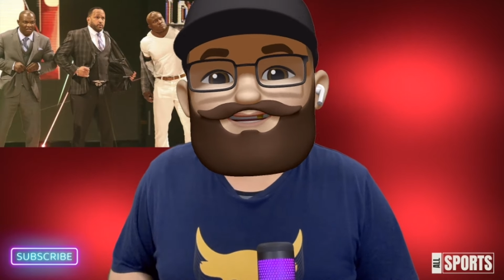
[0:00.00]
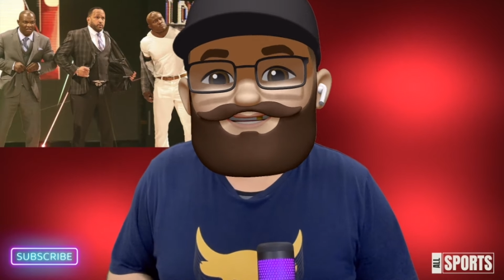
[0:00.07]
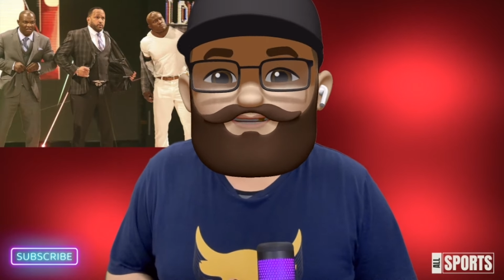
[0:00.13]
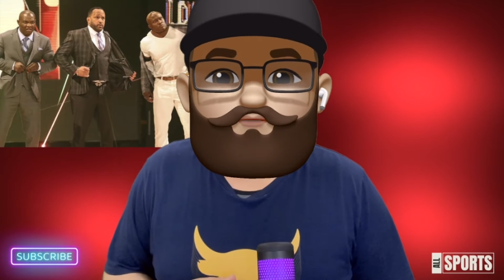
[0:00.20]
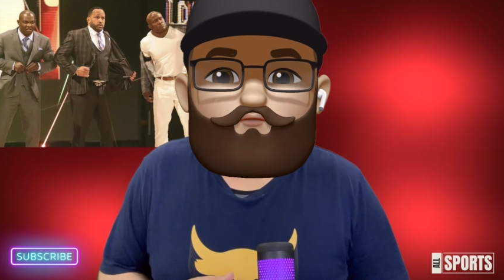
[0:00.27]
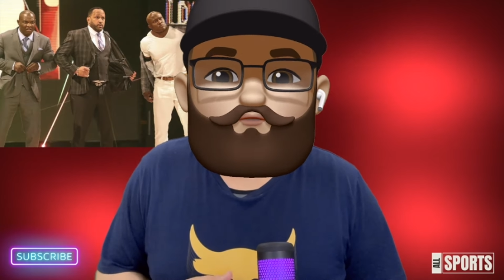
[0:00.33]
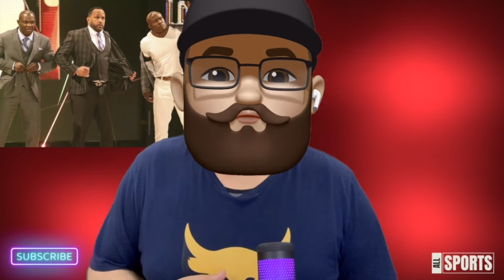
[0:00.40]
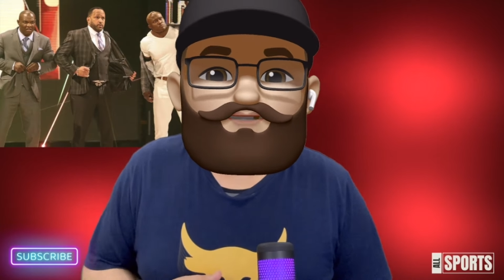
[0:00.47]

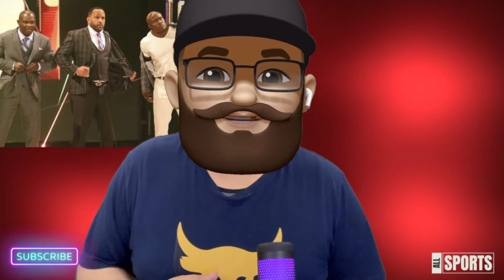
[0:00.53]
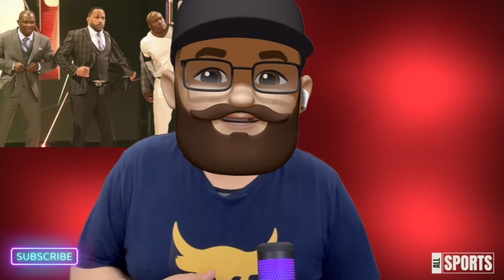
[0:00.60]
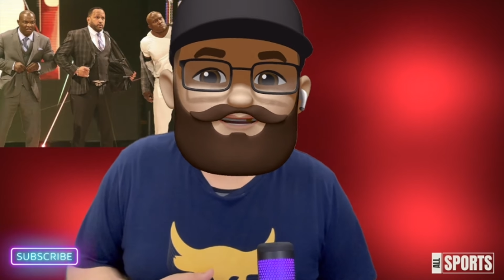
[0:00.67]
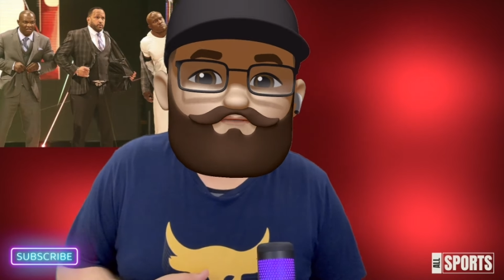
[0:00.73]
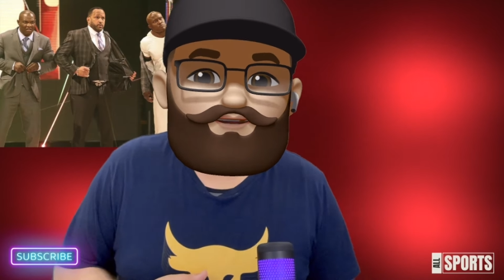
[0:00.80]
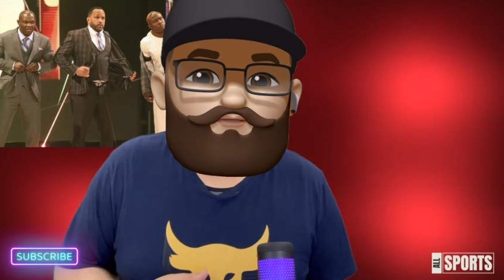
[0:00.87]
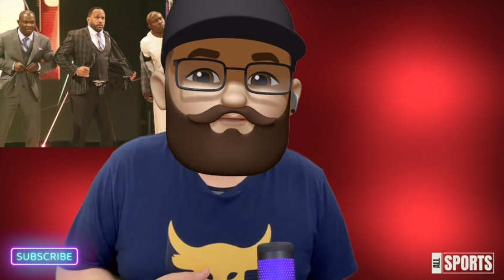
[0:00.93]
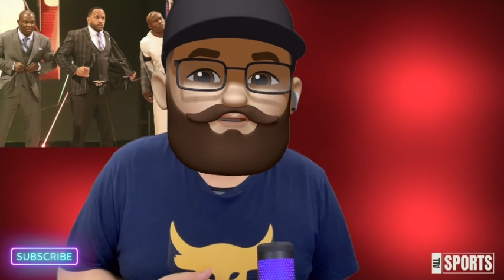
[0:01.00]
Let us know in the
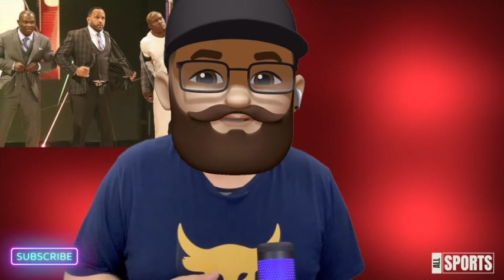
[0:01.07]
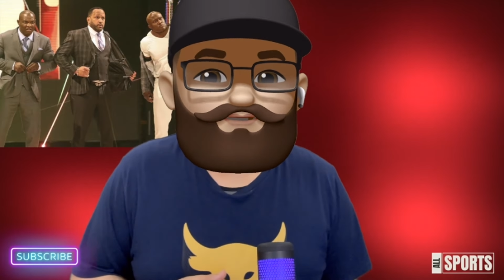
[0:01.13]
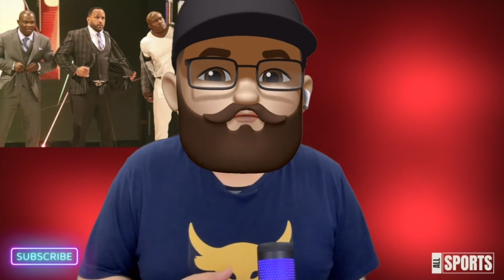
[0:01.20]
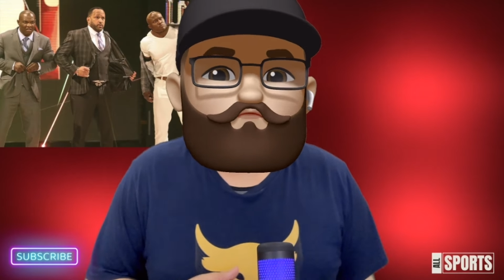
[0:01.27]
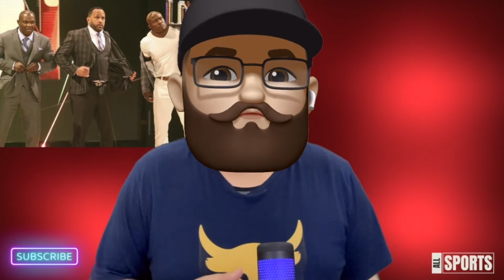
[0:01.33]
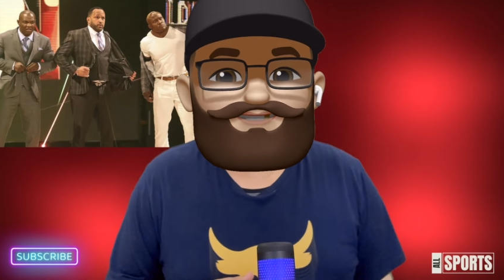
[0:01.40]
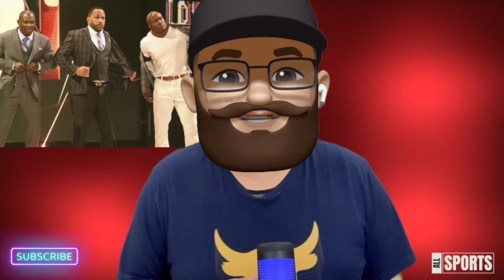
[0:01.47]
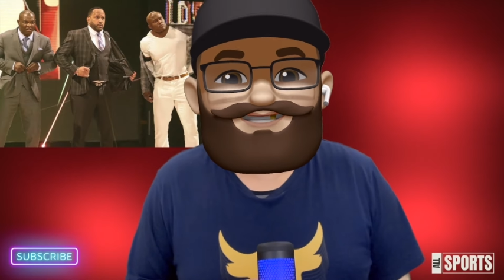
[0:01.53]
comment area.
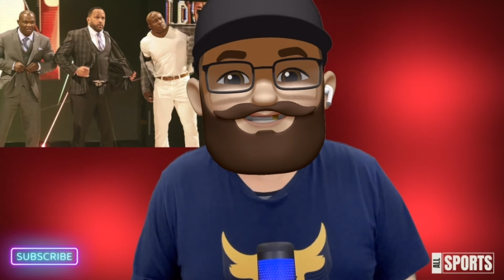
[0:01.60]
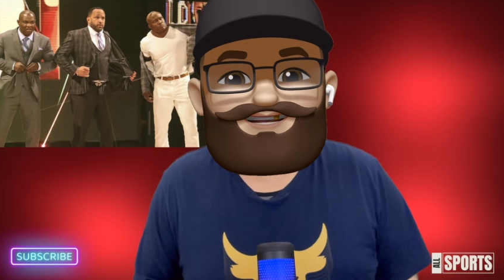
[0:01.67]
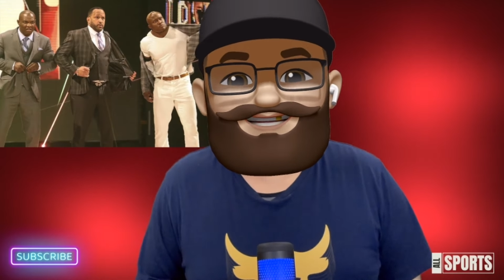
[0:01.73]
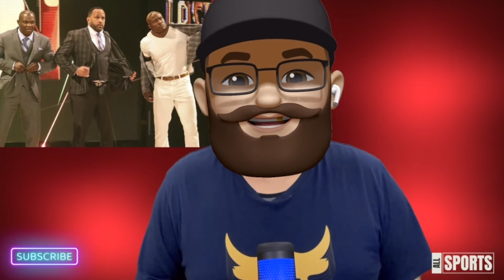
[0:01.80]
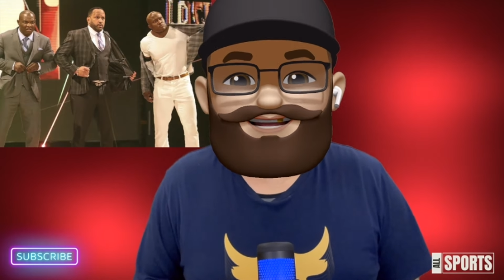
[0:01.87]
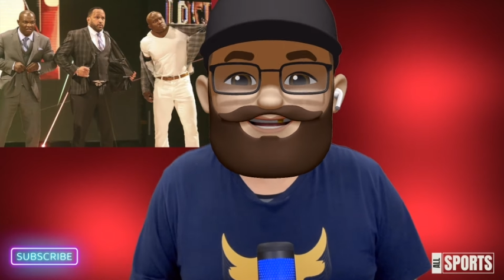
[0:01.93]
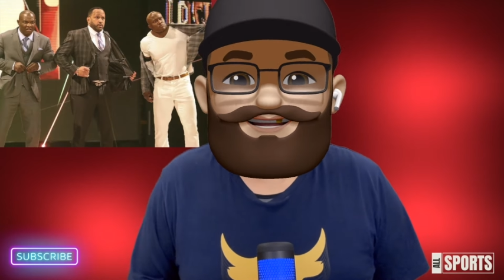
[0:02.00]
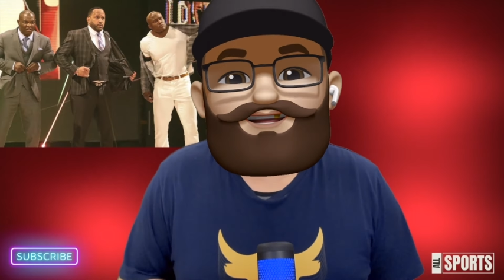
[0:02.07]
Don't forget to
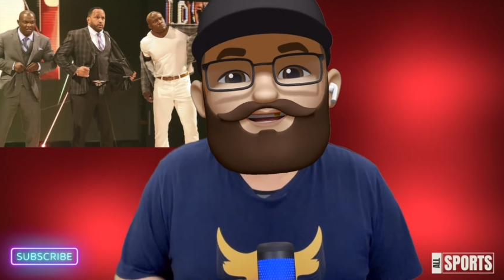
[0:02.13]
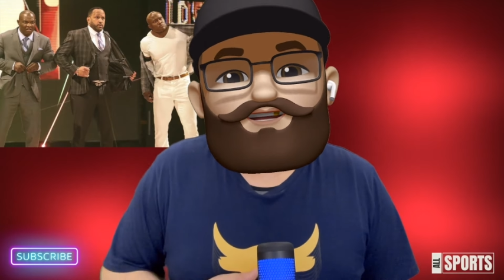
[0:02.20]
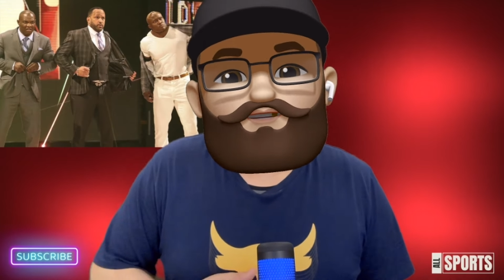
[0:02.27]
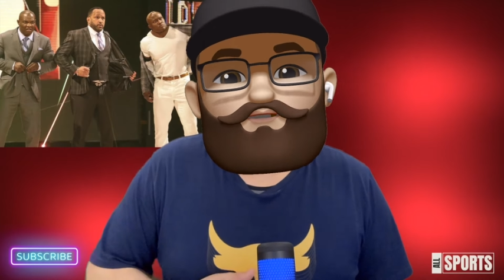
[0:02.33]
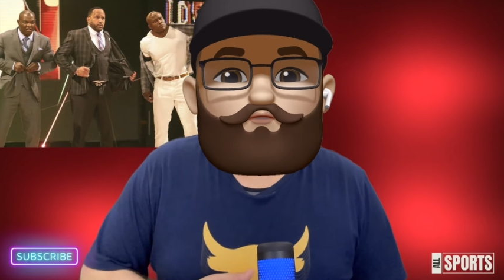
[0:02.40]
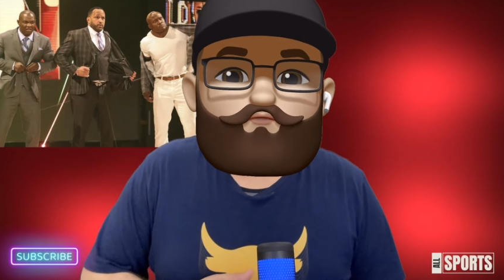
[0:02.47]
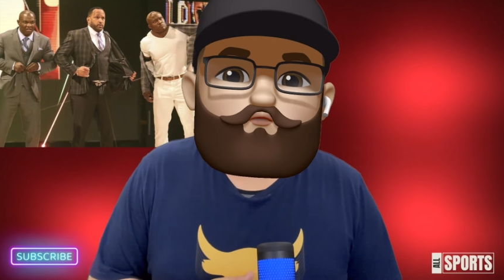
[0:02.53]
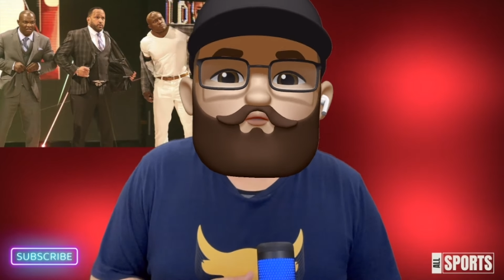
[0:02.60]
like,
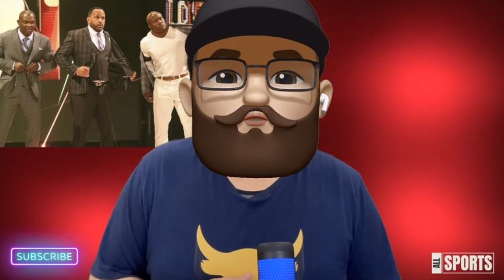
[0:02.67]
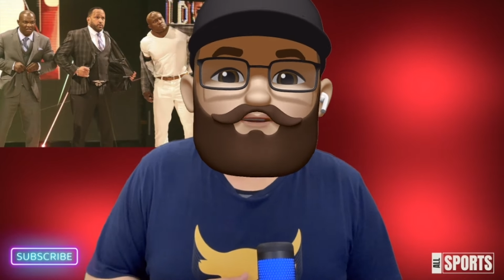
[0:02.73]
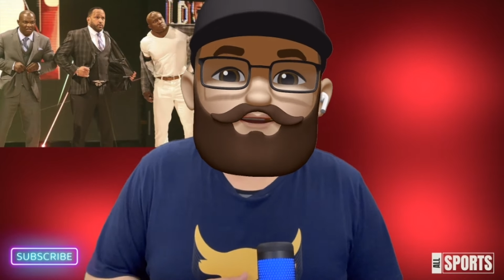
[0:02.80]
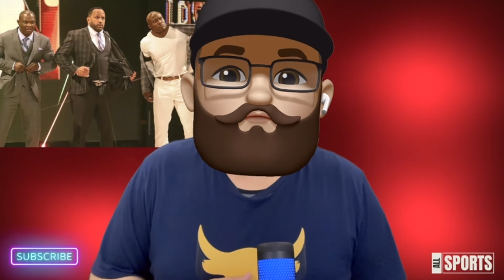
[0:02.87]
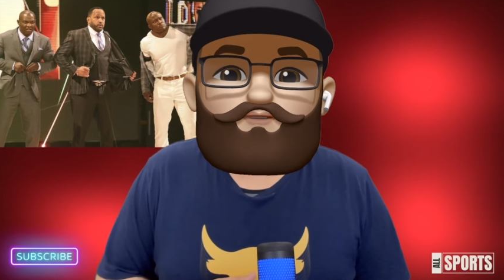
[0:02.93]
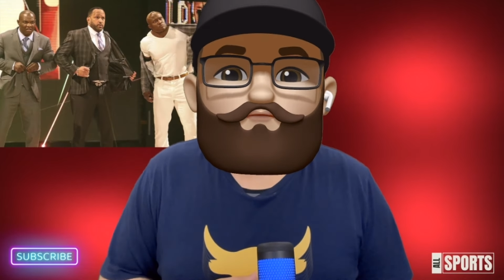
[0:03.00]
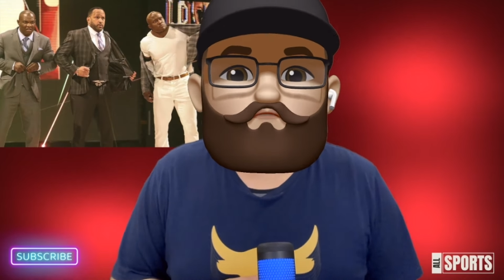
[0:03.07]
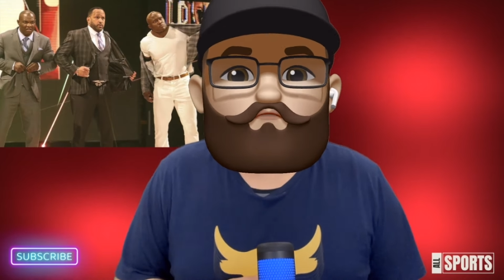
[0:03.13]

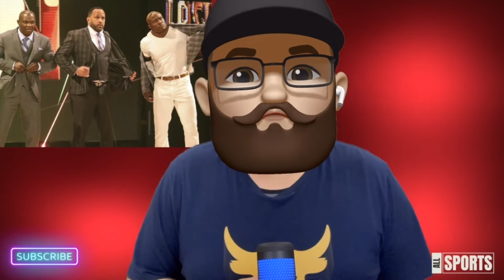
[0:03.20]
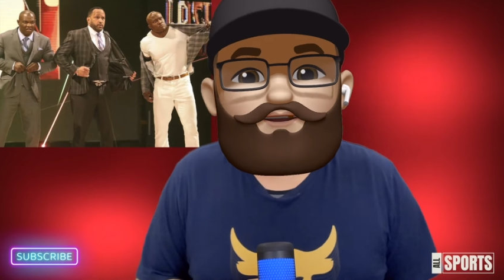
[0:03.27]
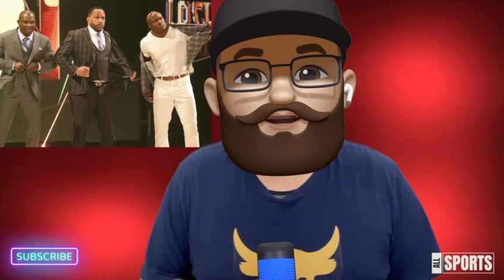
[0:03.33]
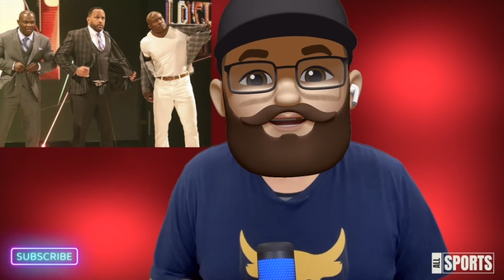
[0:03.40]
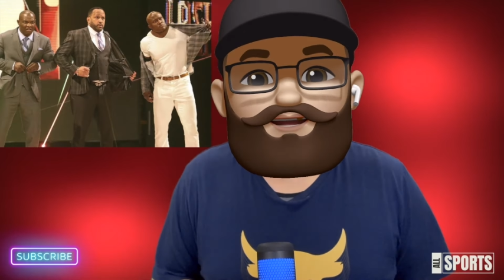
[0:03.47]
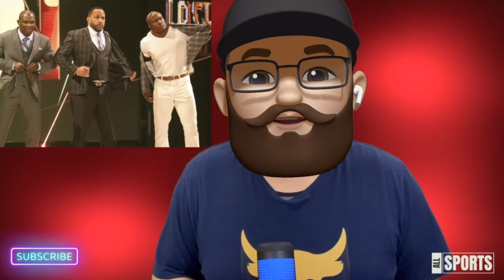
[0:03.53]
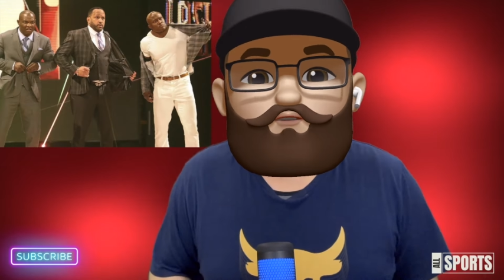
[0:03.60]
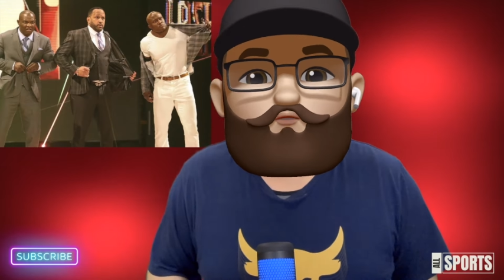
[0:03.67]
subscribe, and
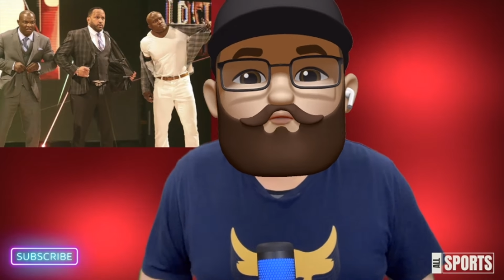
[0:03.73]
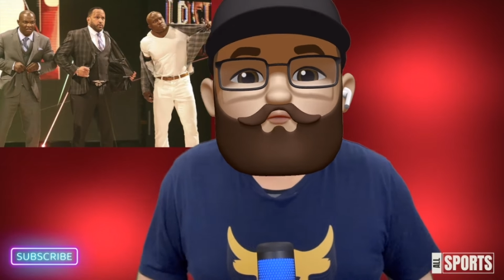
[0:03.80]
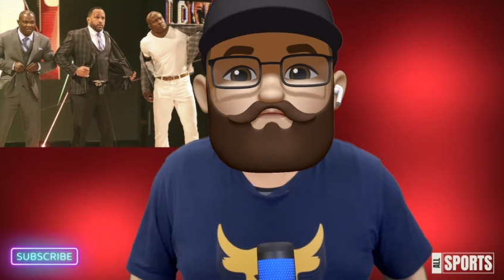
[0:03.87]
follow.